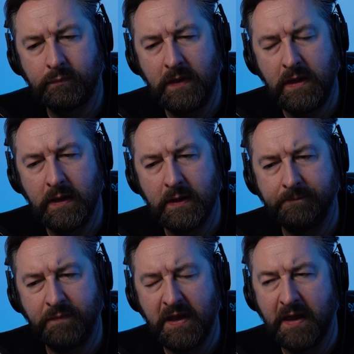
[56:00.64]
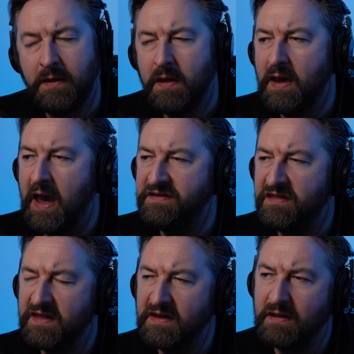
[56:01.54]
Yeah, yeah. And
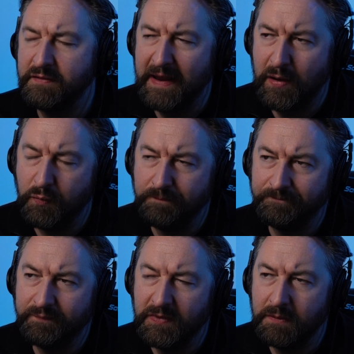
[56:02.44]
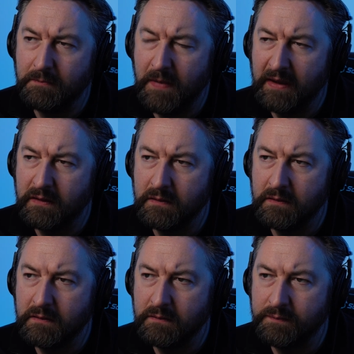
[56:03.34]
do you think there are now
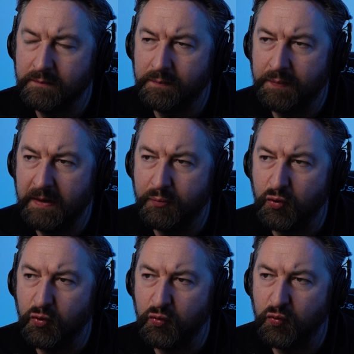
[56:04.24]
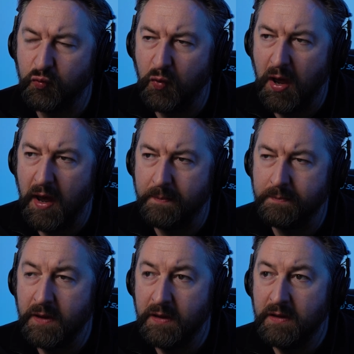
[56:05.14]
MAGA people who
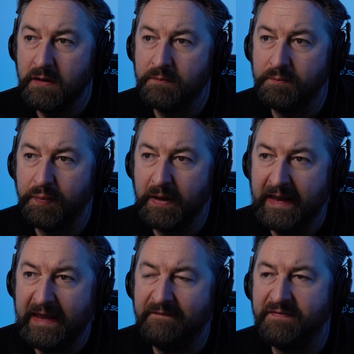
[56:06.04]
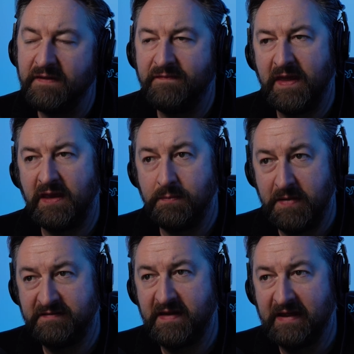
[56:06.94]
believe that if they
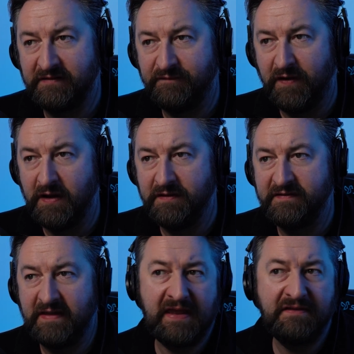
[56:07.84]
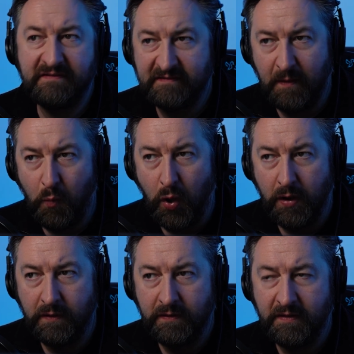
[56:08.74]
commit an act of violence against
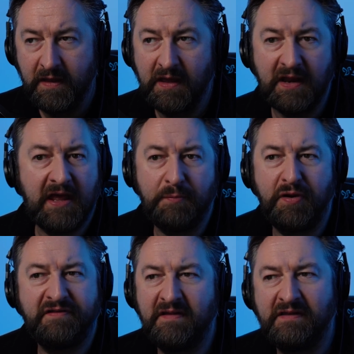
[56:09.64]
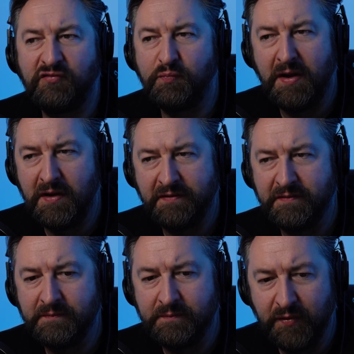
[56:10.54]
someone, that they're going to get a presidential
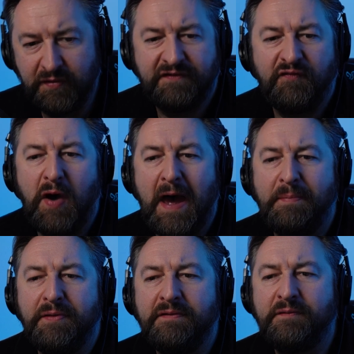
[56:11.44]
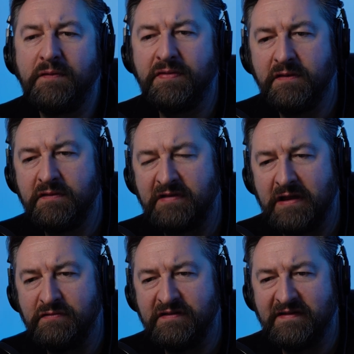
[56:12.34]
pardon because of what happened with the
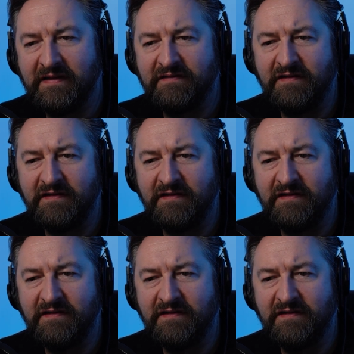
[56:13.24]
January 6th